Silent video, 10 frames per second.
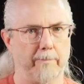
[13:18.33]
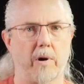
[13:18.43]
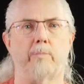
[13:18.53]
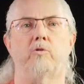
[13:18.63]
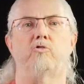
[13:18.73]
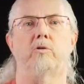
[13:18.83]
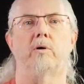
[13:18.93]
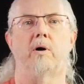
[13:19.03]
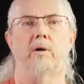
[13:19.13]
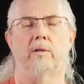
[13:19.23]
I probably should
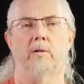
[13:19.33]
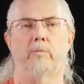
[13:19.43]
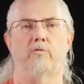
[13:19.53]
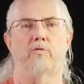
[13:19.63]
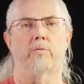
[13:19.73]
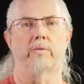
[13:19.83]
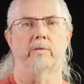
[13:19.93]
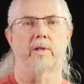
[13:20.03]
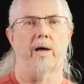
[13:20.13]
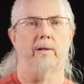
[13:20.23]
have gone a little bit further
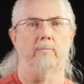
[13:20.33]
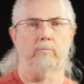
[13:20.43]
than that.